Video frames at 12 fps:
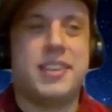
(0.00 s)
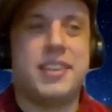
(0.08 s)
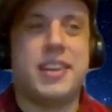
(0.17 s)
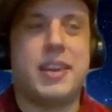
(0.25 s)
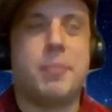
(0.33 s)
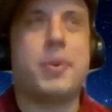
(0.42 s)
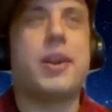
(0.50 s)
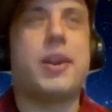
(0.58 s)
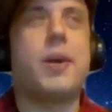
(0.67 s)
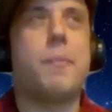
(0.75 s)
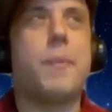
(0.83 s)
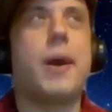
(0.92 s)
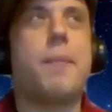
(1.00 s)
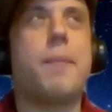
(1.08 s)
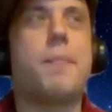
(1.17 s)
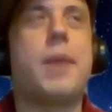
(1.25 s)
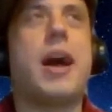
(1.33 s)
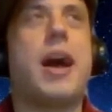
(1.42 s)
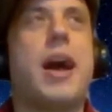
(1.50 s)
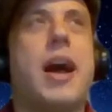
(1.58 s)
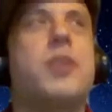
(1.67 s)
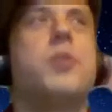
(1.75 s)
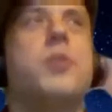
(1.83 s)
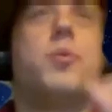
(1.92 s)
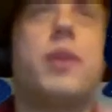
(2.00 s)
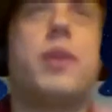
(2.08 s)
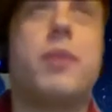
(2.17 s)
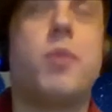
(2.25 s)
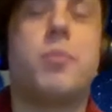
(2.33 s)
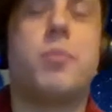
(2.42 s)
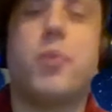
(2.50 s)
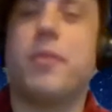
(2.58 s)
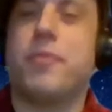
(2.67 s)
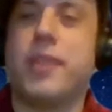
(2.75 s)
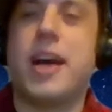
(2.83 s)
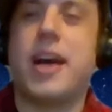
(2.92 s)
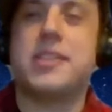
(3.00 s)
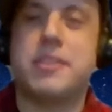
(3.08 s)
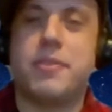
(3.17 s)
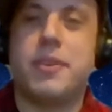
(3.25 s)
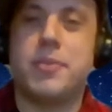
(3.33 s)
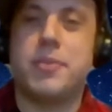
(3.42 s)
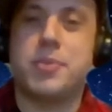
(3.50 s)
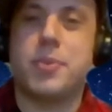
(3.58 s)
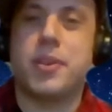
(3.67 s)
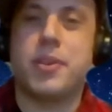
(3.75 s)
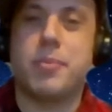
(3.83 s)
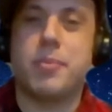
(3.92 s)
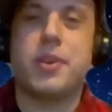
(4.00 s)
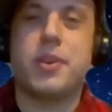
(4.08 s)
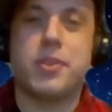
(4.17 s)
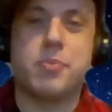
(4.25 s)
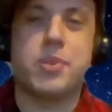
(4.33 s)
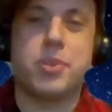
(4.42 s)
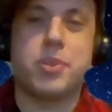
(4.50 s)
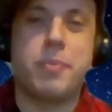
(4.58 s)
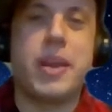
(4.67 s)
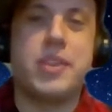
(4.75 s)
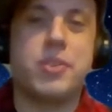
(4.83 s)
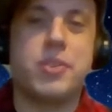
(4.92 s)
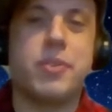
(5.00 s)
Yeah, but I knew at one point philosophy was what your major,